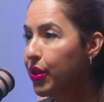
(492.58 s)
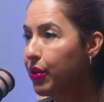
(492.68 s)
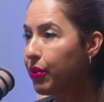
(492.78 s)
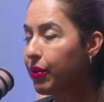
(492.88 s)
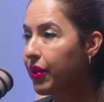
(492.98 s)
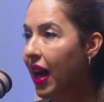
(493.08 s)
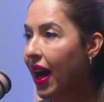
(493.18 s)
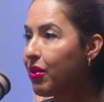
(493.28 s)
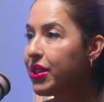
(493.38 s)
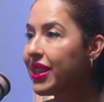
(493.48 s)
you
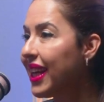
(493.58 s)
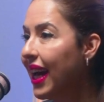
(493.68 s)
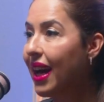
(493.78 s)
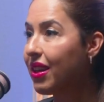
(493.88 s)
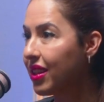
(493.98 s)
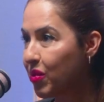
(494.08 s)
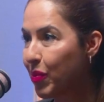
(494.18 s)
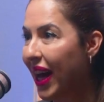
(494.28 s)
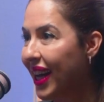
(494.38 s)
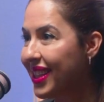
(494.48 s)
how to get out of the
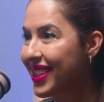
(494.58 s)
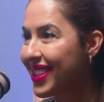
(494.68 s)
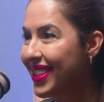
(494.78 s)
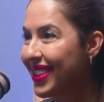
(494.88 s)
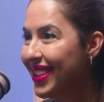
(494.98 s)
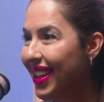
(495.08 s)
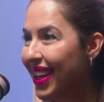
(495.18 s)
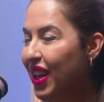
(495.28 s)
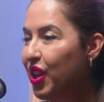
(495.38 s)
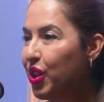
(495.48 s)
past. Yes.
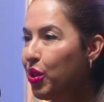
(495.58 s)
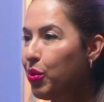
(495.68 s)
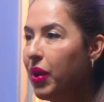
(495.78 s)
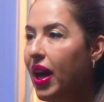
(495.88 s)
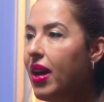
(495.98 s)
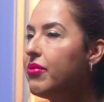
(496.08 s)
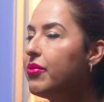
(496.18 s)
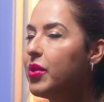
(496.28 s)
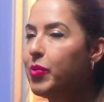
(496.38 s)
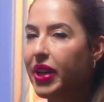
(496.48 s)
You know,
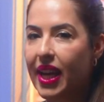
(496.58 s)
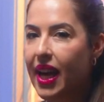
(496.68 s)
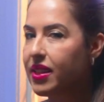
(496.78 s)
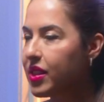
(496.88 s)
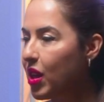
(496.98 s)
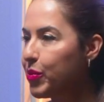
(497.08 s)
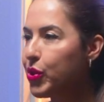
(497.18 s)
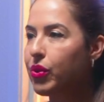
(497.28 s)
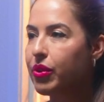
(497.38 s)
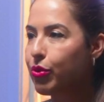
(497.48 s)
everybody has some
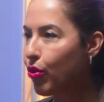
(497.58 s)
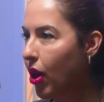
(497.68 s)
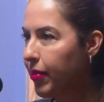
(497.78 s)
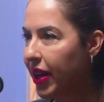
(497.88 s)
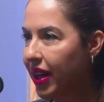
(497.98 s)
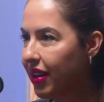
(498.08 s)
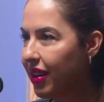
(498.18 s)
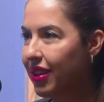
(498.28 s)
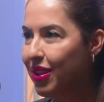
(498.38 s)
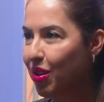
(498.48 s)
sort of trauma
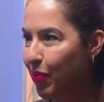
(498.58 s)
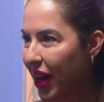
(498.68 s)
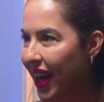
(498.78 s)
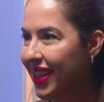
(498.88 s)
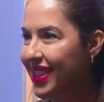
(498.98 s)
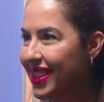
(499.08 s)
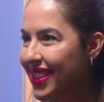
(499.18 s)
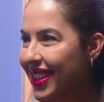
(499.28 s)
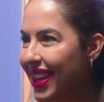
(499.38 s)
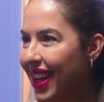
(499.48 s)
in their
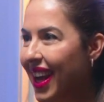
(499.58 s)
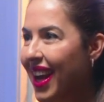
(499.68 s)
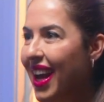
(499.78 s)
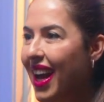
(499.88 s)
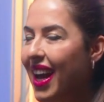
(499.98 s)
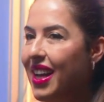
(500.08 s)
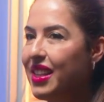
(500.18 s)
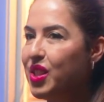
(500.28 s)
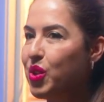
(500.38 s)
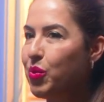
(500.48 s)
past. Yes.
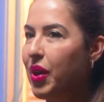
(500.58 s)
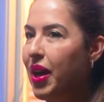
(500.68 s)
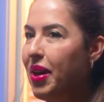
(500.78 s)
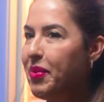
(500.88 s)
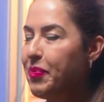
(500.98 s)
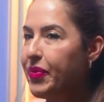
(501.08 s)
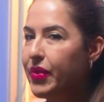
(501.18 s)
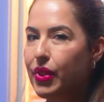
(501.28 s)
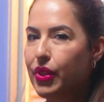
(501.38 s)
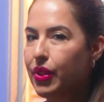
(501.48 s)
And, um,
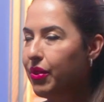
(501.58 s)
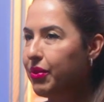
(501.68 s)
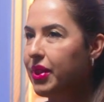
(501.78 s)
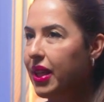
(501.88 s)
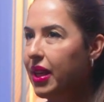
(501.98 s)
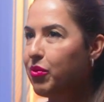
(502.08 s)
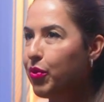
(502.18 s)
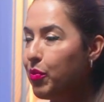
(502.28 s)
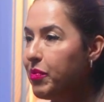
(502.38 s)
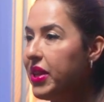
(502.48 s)
you know, like
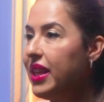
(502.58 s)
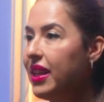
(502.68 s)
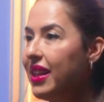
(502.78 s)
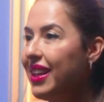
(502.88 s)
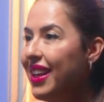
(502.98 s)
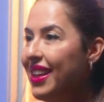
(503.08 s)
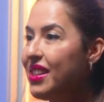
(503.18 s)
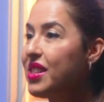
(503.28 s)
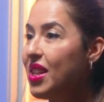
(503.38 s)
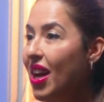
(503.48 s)
for me,
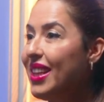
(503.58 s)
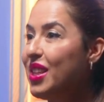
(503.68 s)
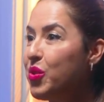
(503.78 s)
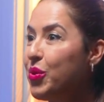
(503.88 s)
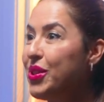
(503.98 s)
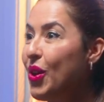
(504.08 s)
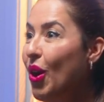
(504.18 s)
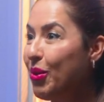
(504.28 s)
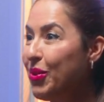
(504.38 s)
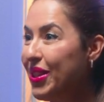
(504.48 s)
silence was
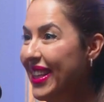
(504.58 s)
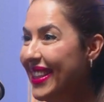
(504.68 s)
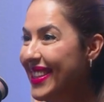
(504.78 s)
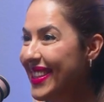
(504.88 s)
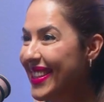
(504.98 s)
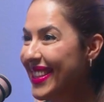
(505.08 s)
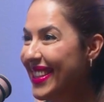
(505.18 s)
awkwardness.